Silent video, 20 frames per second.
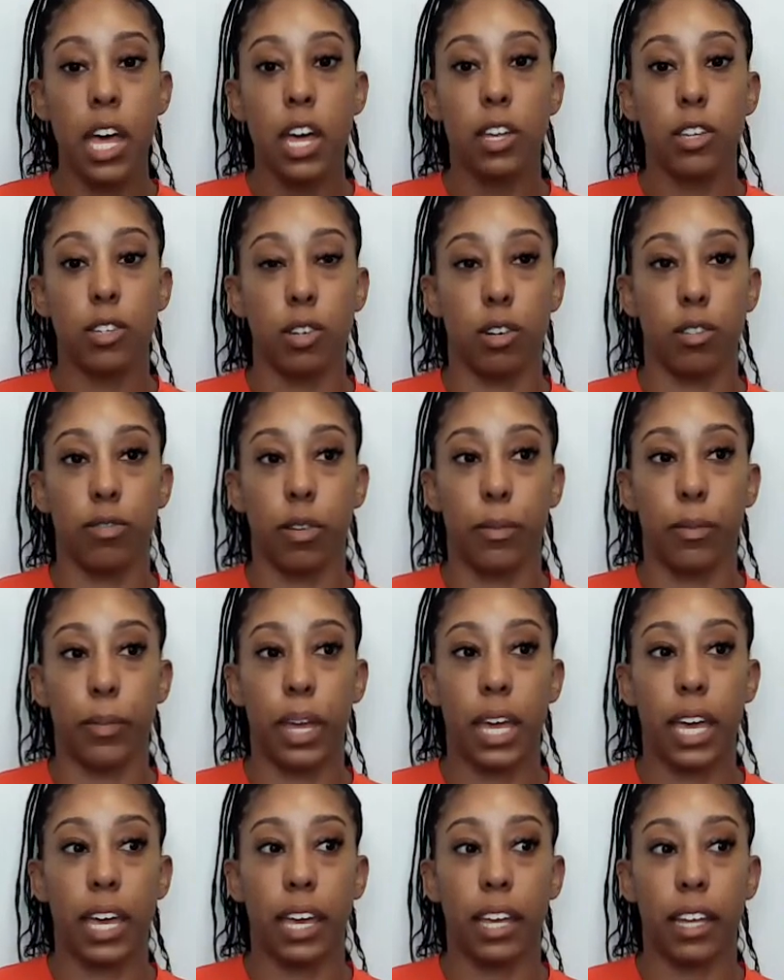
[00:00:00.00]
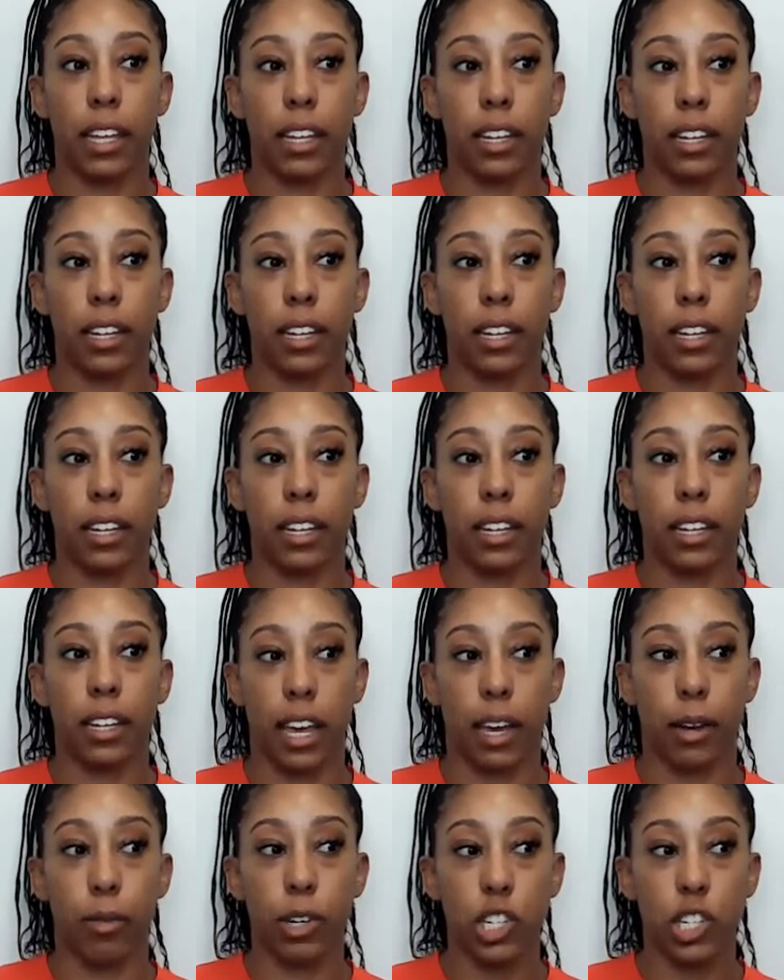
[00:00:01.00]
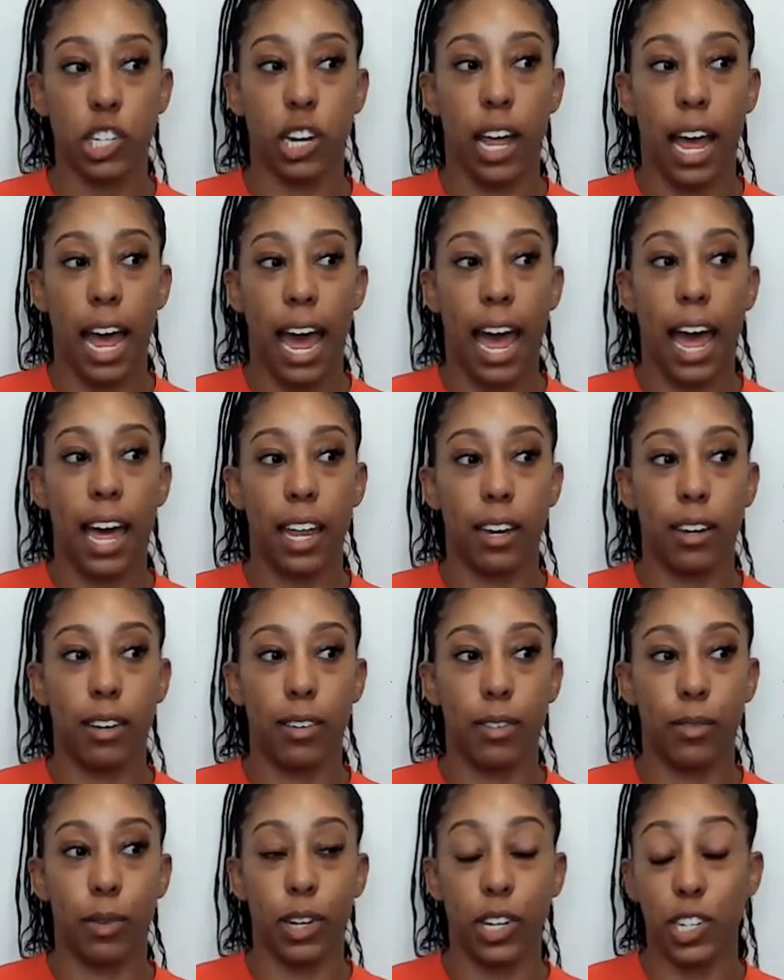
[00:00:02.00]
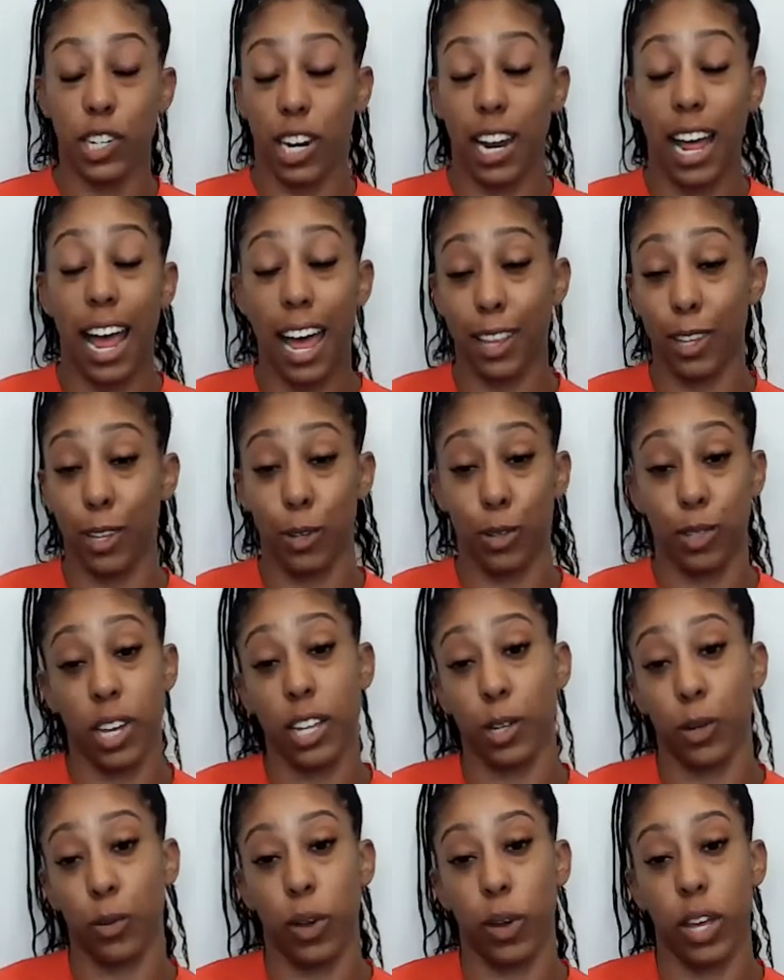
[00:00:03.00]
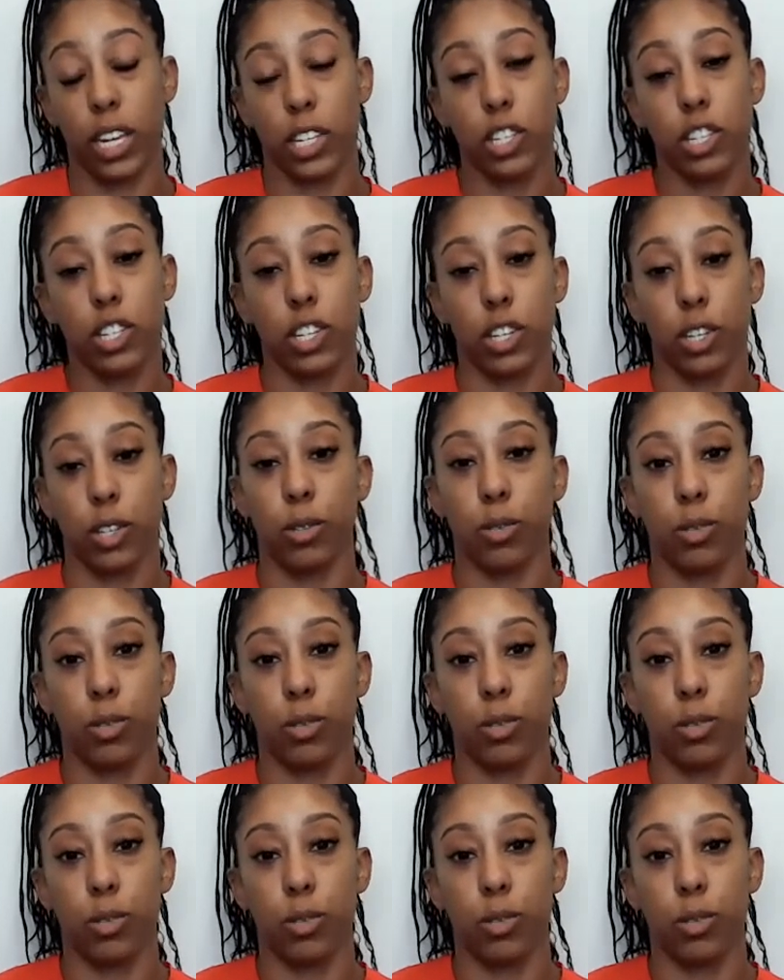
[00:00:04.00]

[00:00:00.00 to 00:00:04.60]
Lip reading: So for me, it's like, we should have had those other wins too.